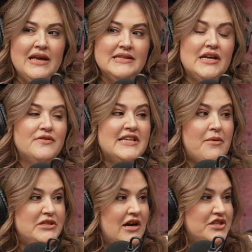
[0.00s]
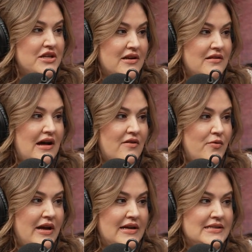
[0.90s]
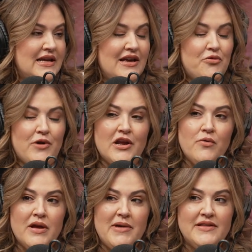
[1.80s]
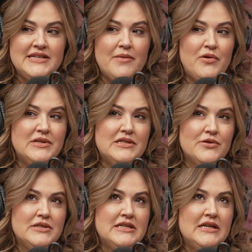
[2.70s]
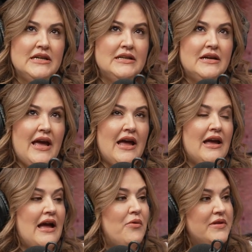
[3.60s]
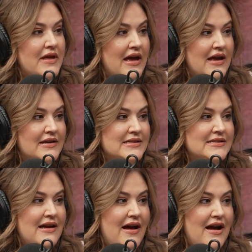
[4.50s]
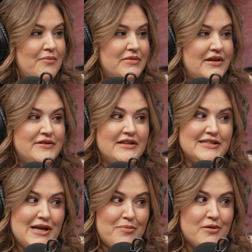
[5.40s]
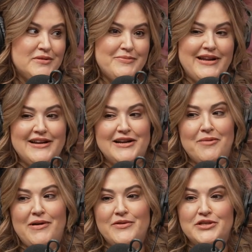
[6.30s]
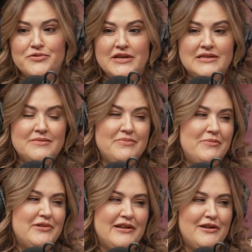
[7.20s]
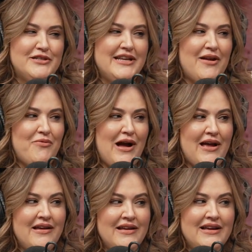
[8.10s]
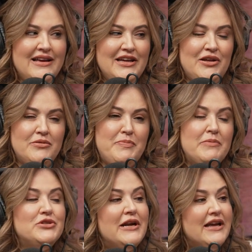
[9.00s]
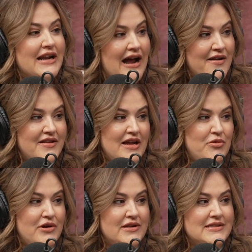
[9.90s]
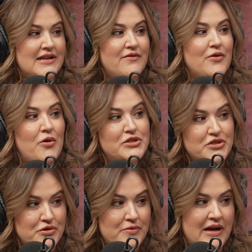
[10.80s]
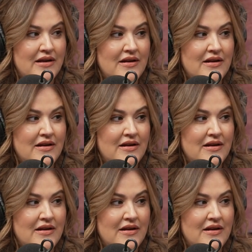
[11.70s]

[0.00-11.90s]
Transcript: self-sabotaging in a lot of ways, running away by the time I was 13, hanging out with gangs, lived in the suburbs, but ended up on the streets, and people didn't understand why. People try to get out of the neighborhood instead of go to it.